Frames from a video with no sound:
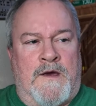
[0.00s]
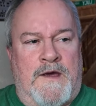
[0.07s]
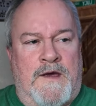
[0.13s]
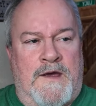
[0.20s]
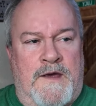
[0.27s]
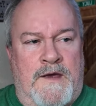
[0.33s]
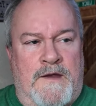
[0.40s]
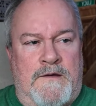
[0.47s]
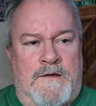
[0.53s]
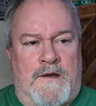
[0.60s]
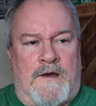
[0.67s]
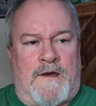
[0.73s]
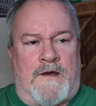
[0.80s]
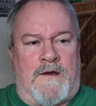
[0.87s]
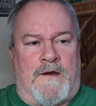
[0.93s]
And
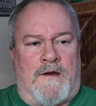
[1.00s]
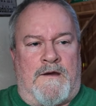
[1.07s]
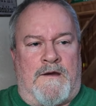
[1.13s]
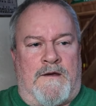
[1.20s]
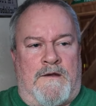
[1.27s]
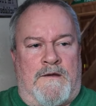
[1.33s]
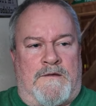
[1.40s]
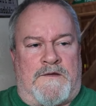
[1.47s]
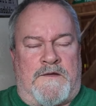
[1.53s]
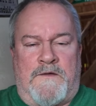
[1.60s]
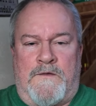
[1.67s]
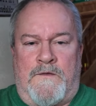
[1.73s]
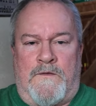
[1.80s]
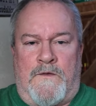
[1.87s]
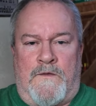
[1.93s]

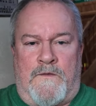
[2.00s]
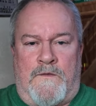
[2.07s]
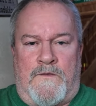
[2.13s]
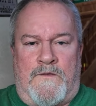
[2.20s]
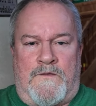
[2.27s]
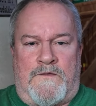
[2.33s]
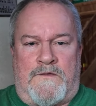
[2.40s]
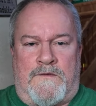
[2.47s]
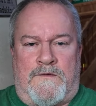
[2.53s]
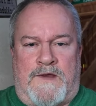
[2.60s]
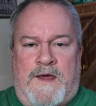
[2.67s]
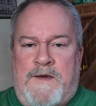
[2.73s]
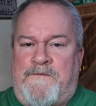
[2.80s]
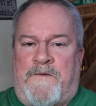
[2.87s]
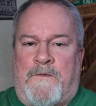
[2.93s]
to
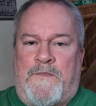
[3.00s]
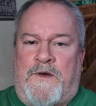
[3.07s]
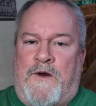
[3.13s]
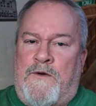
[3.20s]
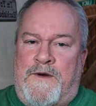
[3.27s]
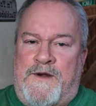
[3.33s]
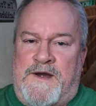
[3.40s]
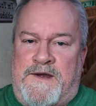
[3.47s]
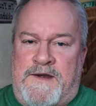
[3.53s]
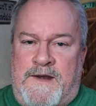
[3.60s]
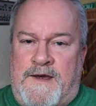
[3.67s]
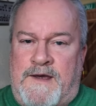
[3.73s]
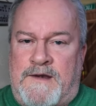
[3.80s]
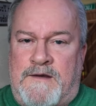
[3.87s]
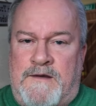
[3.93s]
keep from going in
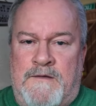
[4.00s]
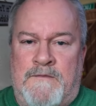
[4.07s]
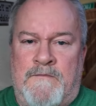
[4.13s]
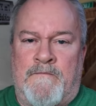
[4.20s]
debt,